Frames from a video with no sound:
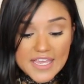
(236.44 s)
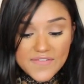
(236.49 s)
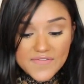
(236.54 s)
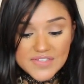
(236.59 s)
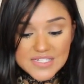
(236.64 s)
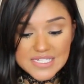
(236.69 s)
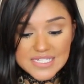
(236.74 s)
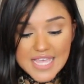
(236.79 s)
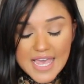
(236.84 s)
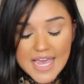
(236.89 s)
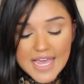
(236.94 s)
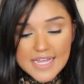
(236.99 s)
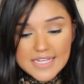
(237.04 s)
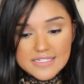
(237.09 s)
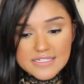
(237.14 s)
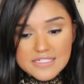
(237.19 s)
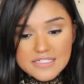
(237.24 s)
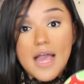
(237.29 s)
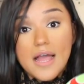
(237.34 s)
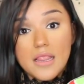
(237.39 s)
gift
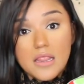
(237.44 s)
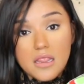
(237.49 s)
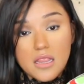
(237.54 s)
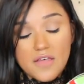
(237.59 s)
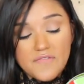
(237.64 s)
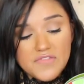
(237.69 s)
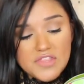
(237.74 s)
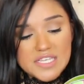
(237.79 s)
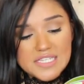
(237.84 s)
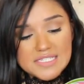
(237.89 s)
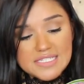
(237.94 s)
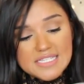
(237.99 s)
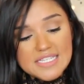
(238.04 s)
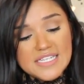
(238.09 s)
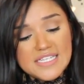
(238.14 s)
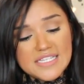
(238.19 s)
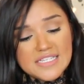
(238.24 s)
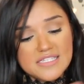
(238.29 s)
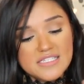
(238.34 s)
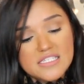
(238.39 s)
set. I love these
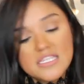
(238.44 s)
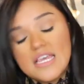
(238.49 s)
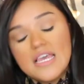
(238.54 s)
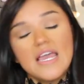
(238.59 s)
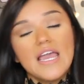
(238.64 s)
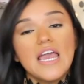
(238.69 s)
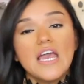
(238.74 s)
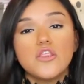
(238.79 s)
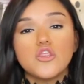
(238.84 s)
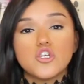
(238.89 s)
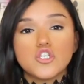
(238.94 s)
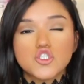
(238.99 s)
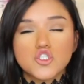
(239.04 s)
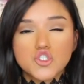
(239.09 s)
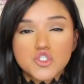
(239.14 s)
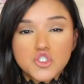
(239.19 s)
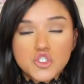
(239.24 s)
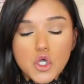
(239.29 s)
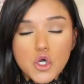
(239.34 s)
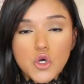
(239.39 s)
tins. And they're
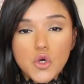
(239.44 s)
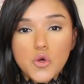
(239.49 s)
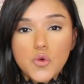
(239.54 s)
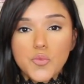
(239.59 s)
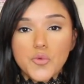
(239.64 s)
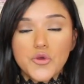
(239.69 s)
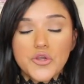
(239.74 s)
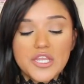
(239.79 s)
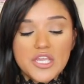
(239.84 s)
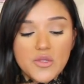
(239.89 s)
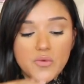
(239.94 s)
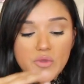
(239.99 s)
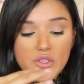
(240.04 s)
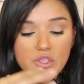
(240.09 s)
so pretty